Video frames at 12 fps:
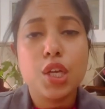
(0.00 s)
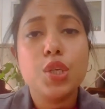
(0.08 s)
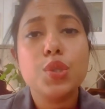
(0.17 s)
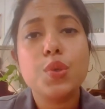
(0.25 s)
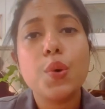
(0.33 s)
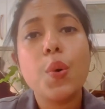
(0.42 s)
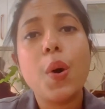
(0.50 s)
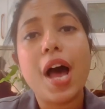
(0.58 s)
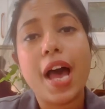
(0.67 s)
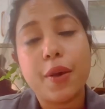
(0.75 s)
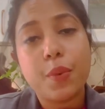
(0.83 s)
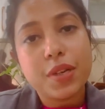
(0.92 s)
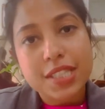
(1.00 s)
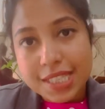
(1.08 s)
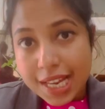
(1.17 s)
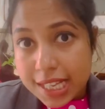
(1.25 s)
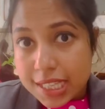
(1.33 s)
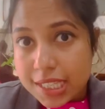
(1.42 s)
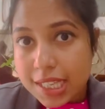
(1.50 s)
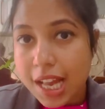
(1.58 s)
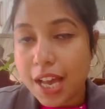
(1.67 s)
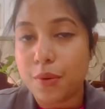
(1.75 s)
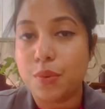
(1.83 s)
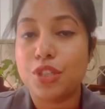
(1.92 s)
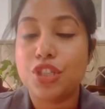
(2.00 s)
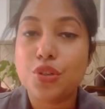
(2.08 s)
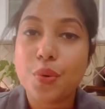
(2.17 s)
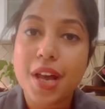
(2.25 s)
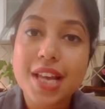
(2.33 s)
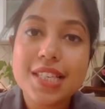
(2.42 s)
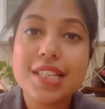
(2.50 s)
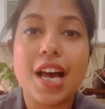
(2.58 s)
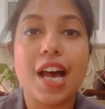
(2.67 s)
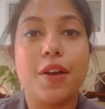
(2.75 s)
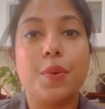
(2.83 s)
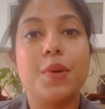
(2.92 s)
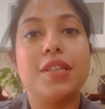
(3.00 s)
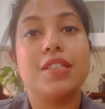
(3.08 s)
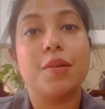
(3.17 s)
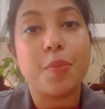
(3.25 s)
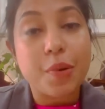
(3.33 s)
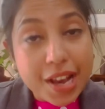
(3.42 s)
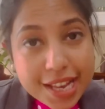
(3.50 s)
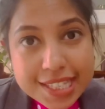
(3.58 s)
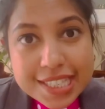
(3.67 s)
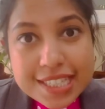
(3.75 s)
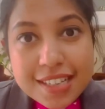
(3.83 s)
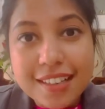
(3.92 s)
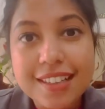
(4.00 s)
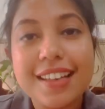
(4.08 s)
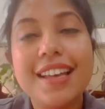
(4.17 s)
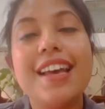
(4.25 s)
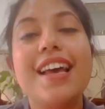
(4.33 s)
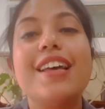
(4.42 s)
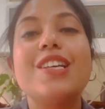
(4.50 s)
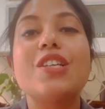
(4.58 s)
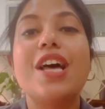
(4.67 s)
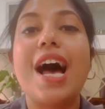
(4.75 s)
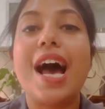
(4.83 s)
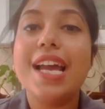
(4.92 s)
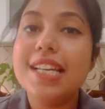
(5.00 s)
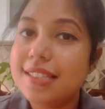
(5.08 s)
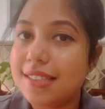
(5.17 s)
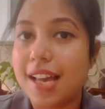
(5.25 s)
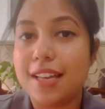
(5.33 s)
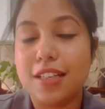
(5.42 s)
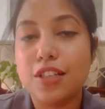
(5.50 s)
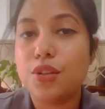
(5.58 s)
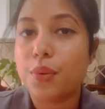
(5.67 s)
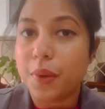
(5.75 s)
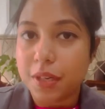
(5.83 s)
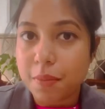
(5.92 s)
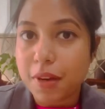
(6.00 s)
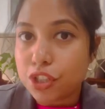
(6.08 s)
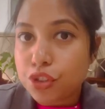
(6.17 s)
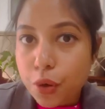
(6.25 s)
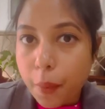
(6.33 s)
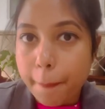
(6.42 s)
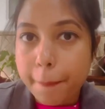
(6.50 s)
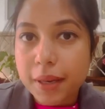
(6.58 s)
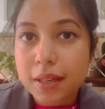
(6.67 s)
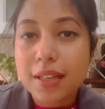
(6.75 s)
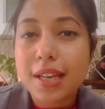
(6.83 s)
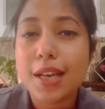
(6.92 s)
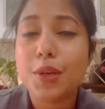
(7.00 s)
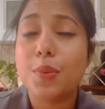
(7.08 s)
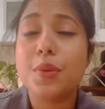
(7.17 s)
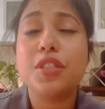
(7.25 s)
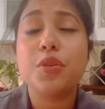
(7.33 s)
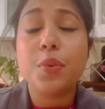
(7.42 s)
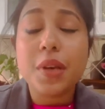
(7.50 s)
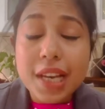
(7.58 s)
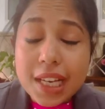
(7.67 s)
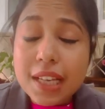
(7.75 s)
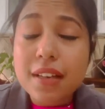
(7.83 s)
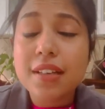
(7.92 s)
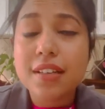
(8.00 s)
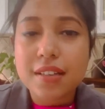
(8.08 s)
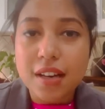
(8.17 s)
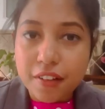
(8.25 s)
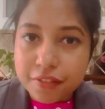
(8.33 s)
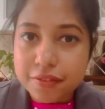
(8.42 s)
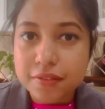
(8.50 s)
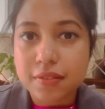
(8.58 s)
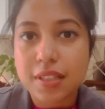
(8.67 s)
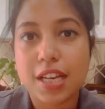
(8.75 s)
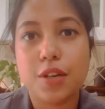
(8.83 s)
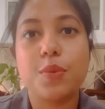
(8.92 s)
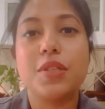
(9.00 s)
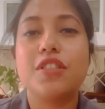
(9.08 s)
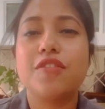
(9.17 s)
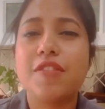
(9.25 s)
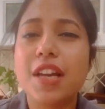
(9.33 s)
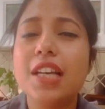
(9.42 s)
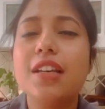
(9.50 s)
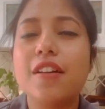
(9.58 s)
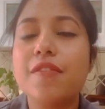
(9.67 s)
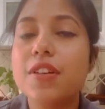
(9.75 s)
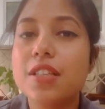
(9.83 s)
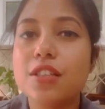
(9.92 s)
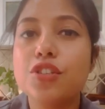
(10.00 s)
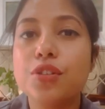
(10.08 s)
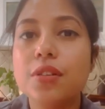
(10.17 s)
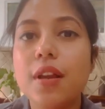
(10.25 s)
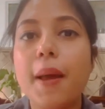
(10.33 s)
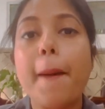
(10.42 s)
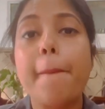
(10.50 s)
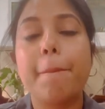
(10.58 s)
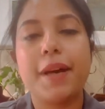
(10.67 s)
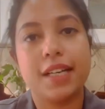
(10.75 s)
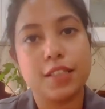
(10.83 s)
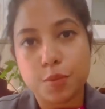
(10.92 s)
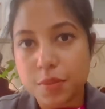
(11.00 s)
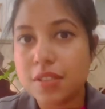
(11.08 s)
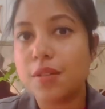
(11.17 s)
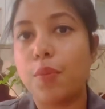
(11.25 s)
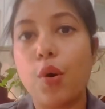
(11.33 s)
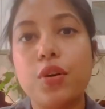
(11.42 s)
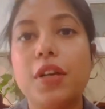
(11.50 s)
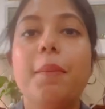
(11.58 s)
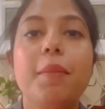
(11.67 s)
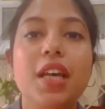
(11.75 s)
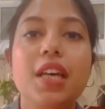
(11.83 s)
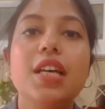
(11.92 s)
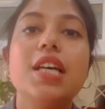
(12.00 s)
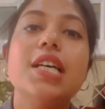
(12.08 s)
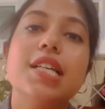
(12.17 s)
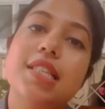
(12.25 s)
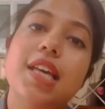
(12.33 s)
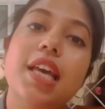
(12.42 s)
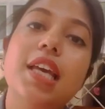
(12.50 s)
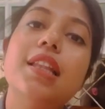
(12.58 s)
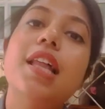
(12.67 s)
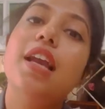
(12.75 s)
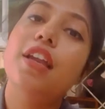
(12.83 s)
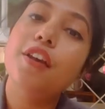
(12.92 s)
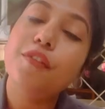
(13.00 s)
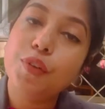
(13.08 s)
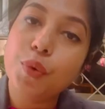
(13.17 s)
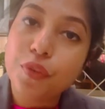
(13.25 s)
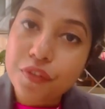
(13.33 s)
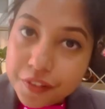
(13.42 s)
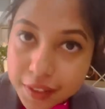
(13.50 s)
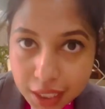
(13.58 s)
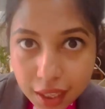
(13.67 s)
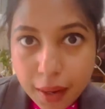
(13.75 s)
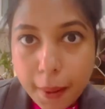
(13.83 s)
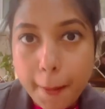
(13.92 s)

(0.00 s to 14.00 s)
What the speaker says: So I was tense, I was stressed, I was depressed. I decided to quit my job. It was really tough. It was very tough decision. My husband supported me, saying that if you feel